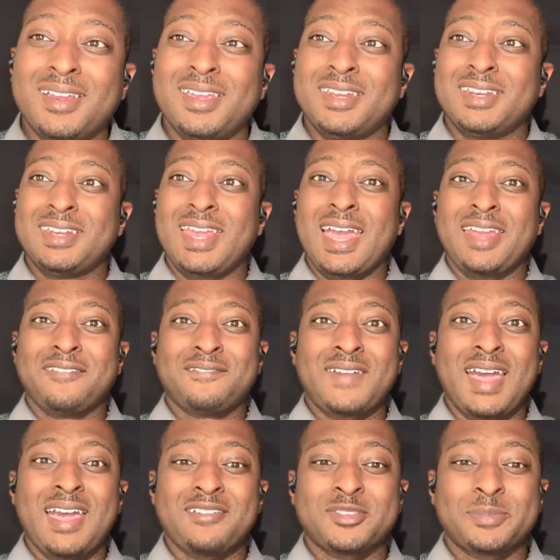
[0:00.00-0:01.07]
in the 9 to
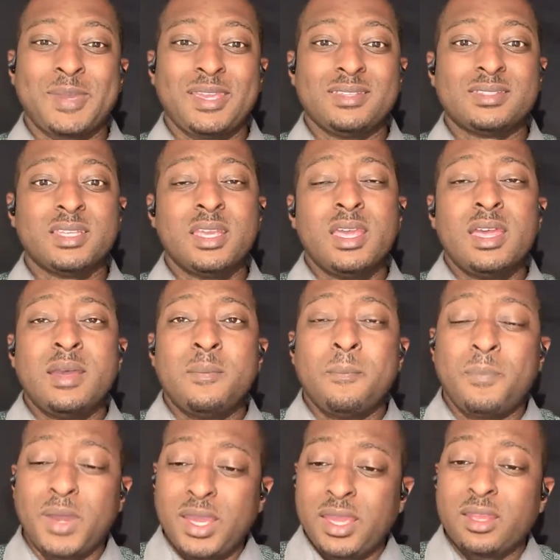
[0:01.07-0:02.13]
5 space.
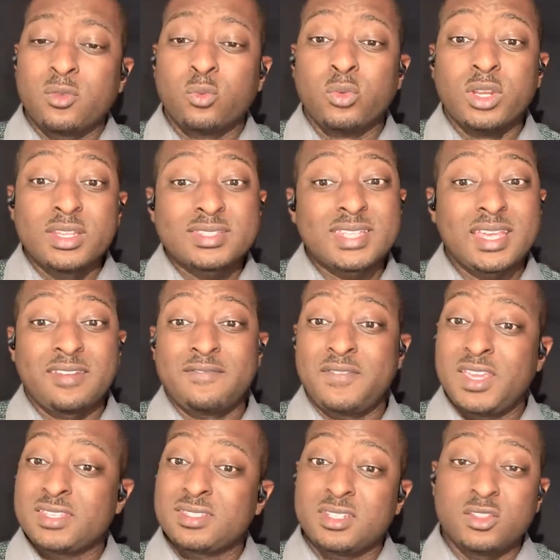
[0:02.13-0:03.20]
But real estate
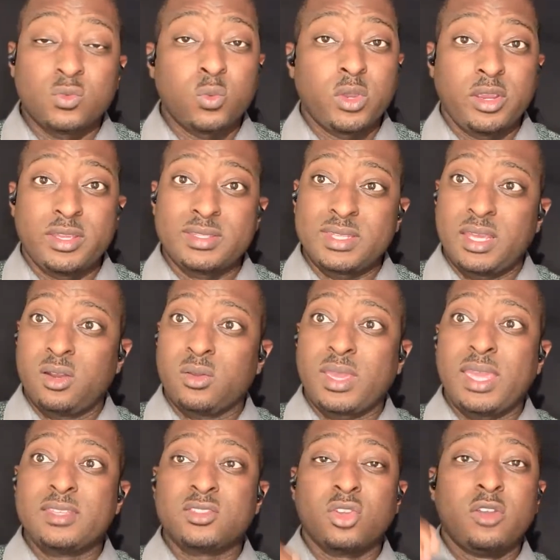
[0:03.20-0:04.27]
investing is where is that.
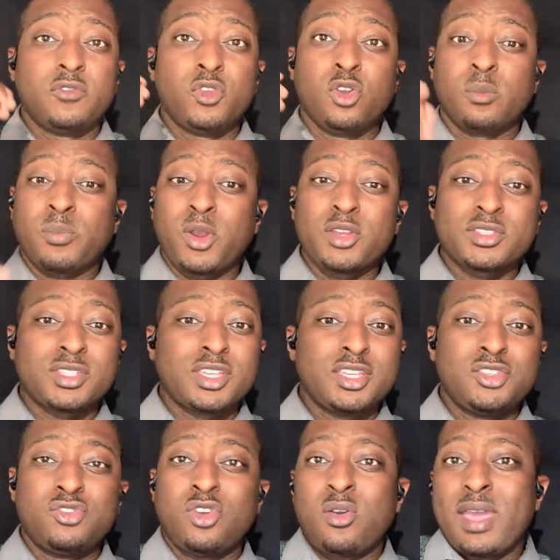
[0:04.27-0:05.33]
Okay, so if you're a person
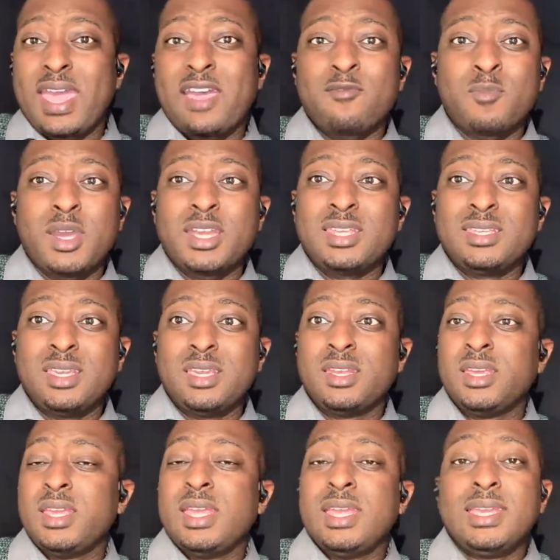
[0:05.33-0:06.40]
and you don't have money yet,
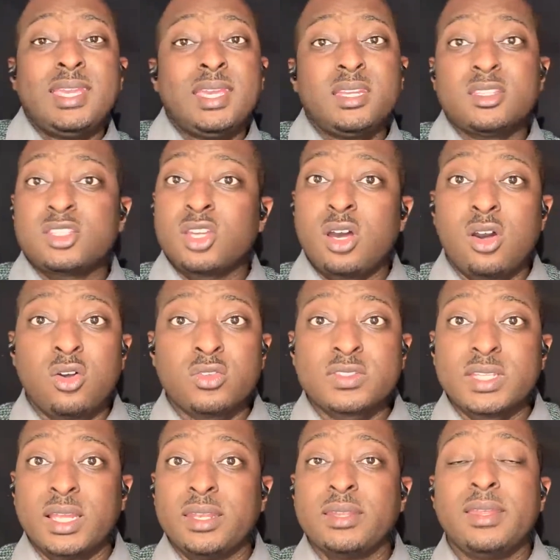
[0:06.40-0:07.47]
get into
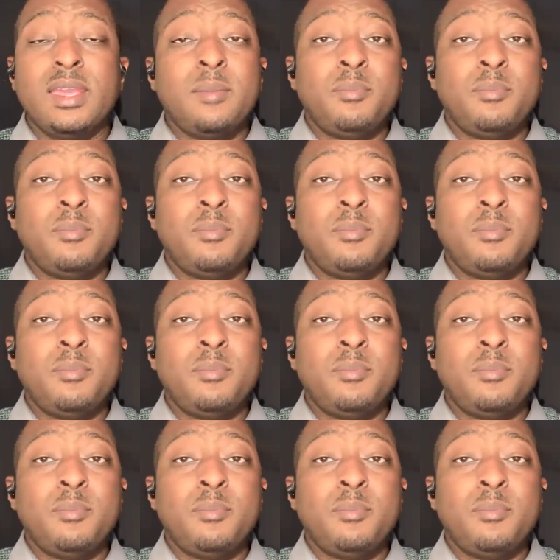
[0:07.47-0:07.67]
wholesaling.